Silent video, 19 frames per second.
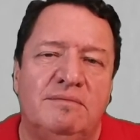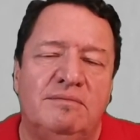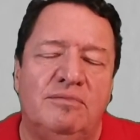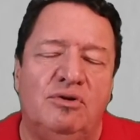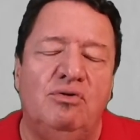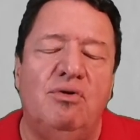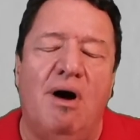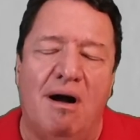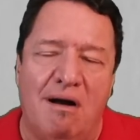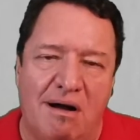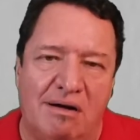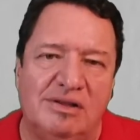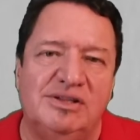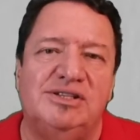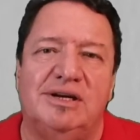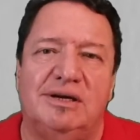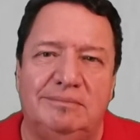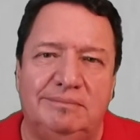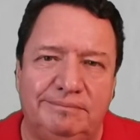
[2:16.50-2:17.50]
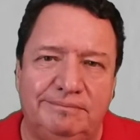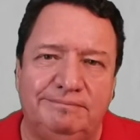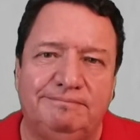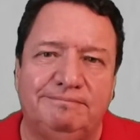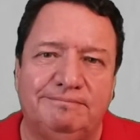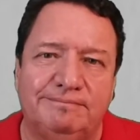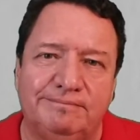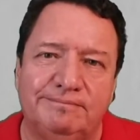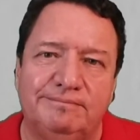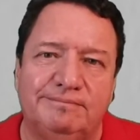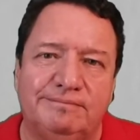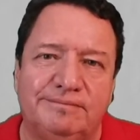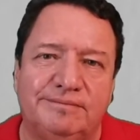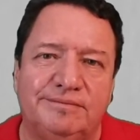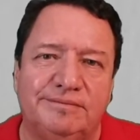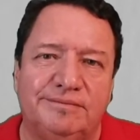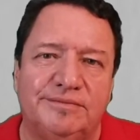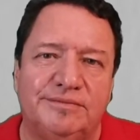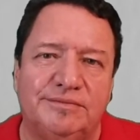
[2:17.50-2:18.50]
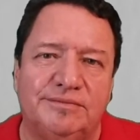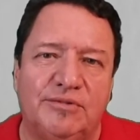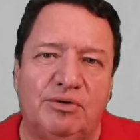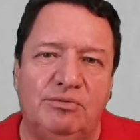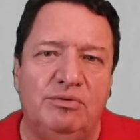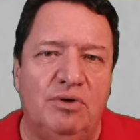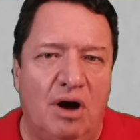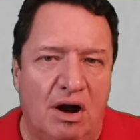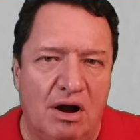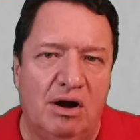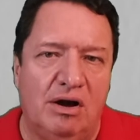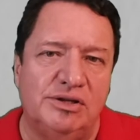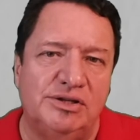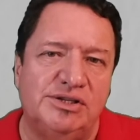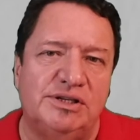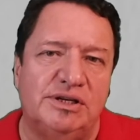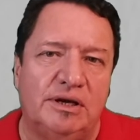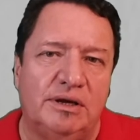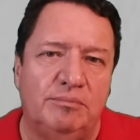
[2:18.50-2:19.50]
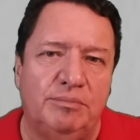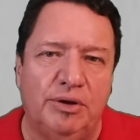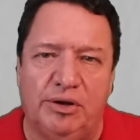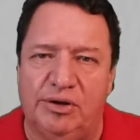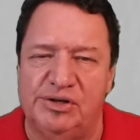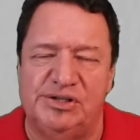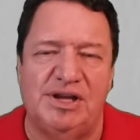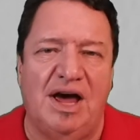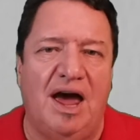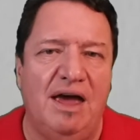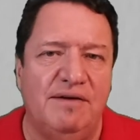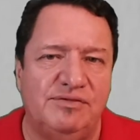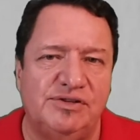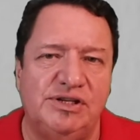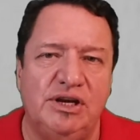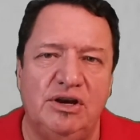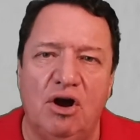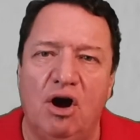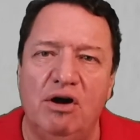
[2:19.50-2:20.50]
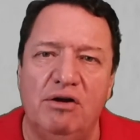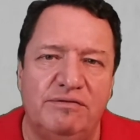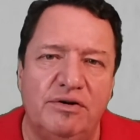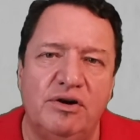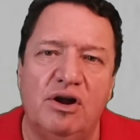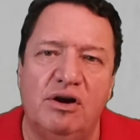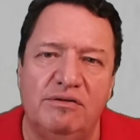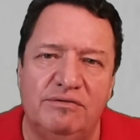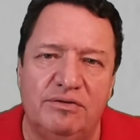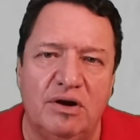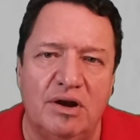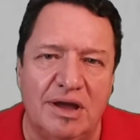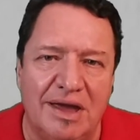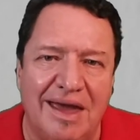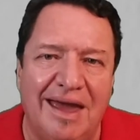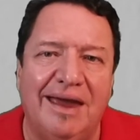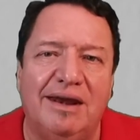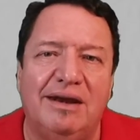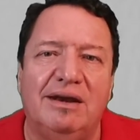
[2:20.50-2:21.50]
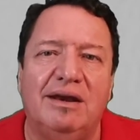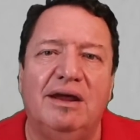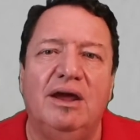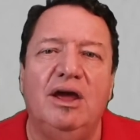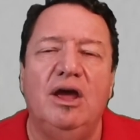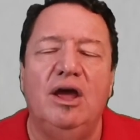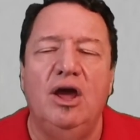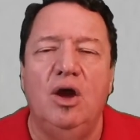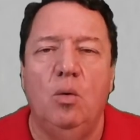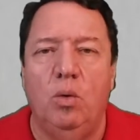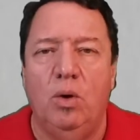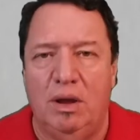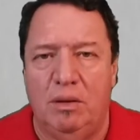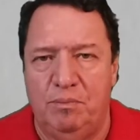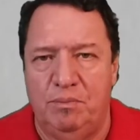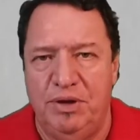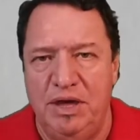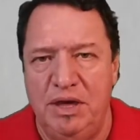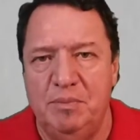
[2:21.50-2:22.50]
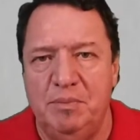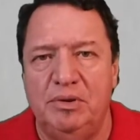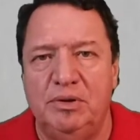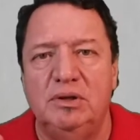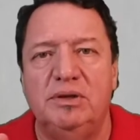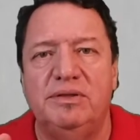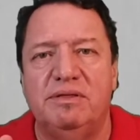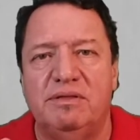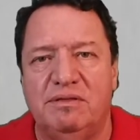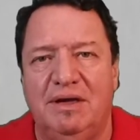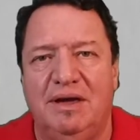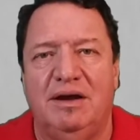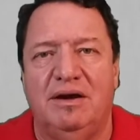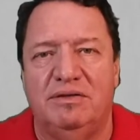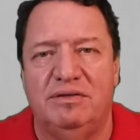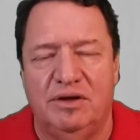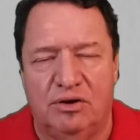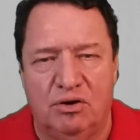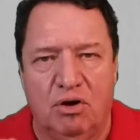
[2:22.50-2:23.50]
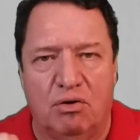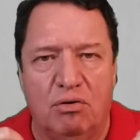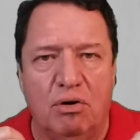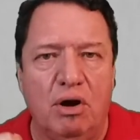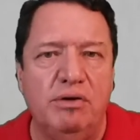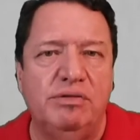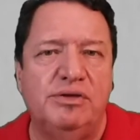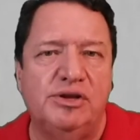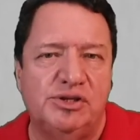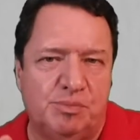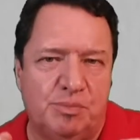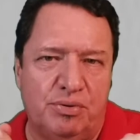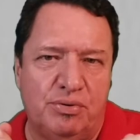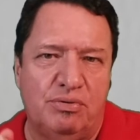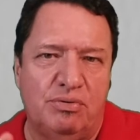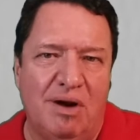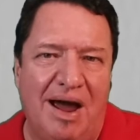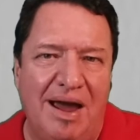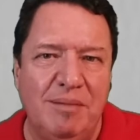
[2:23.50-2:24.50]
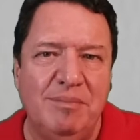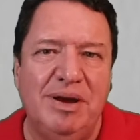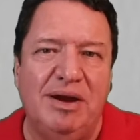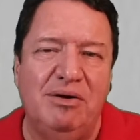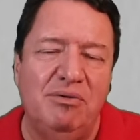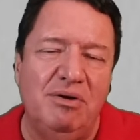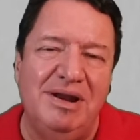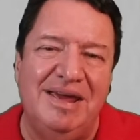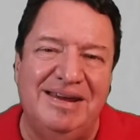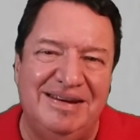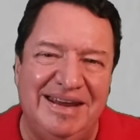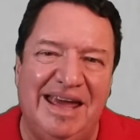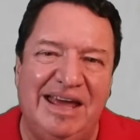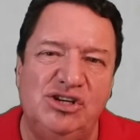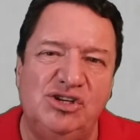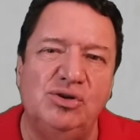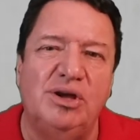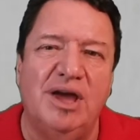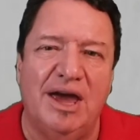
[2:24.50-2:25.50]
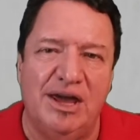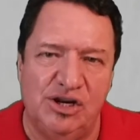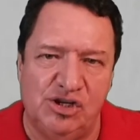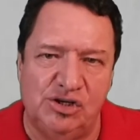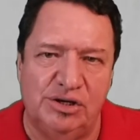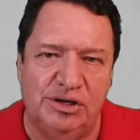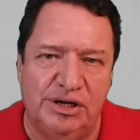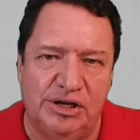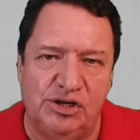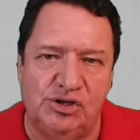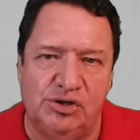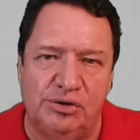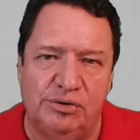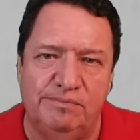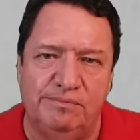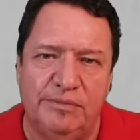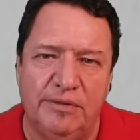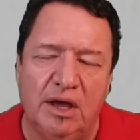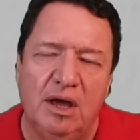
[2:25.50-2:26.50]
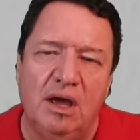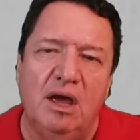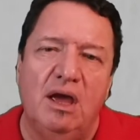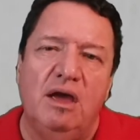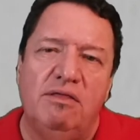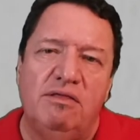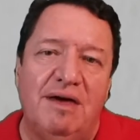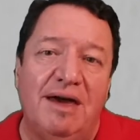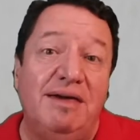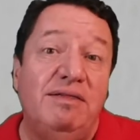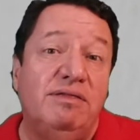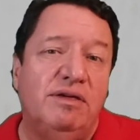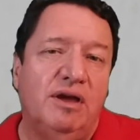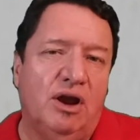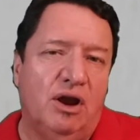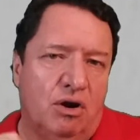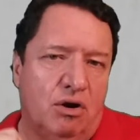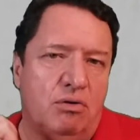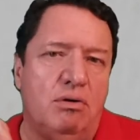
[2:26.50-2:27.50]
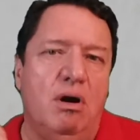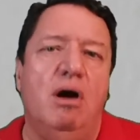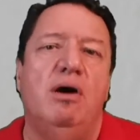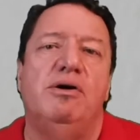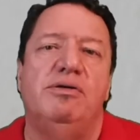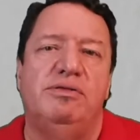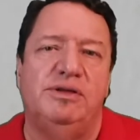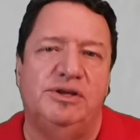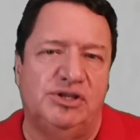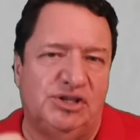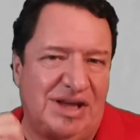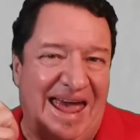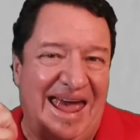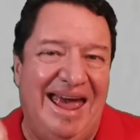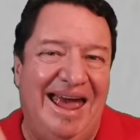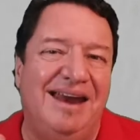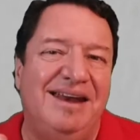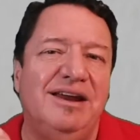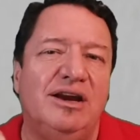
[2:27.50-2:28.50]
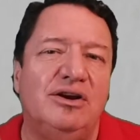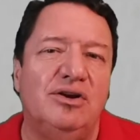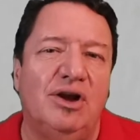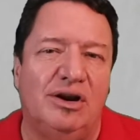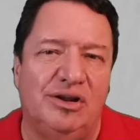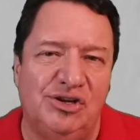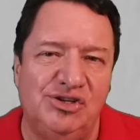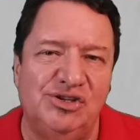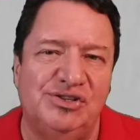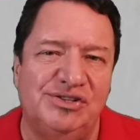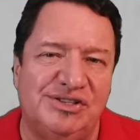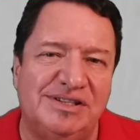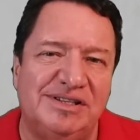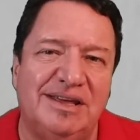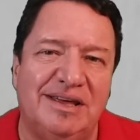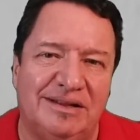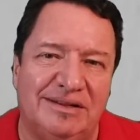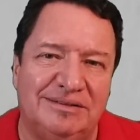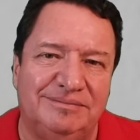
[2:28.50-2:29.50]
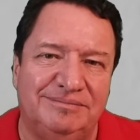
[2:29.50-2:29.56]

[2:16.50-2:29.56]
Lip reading: wrong answer. Wrong answer. Because I've seen over and over again where people think that growth is primarily an education issue. They think growth is adding knowledge and skill.